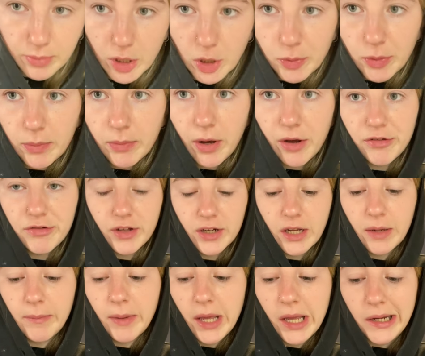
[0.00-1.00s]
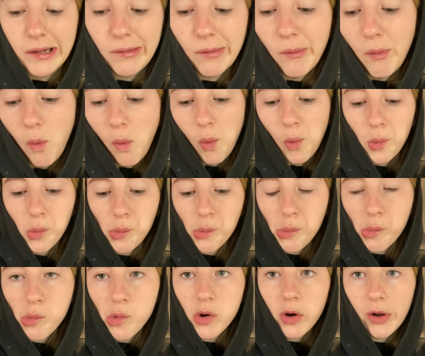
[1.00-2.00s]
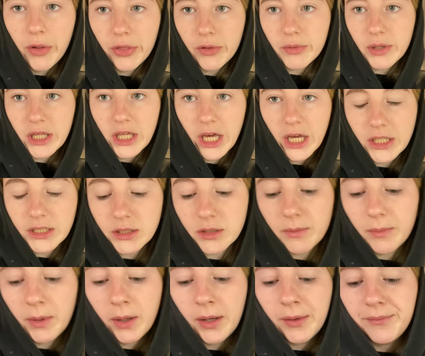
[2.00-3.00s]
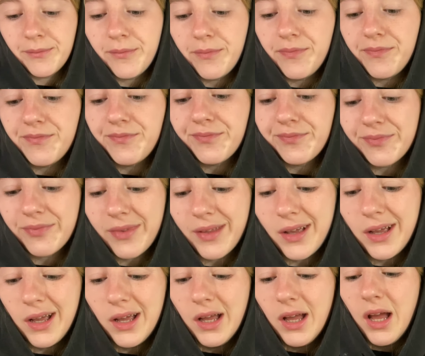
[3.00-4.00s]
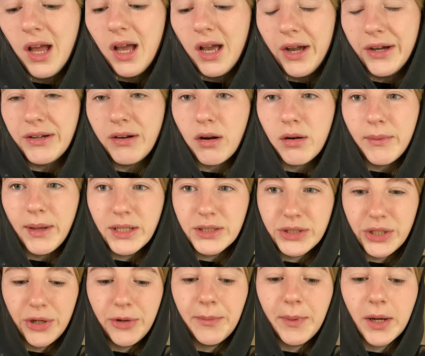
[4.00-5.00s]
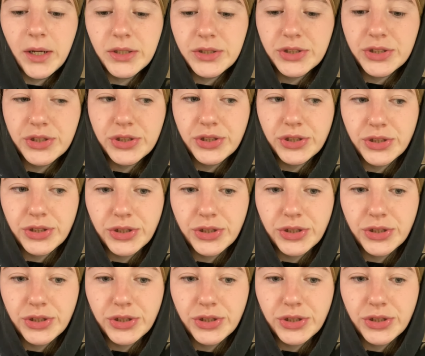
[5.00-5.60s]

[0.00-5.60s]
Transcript: blueberry muffin I made on the weekend, but I don't want to eat too much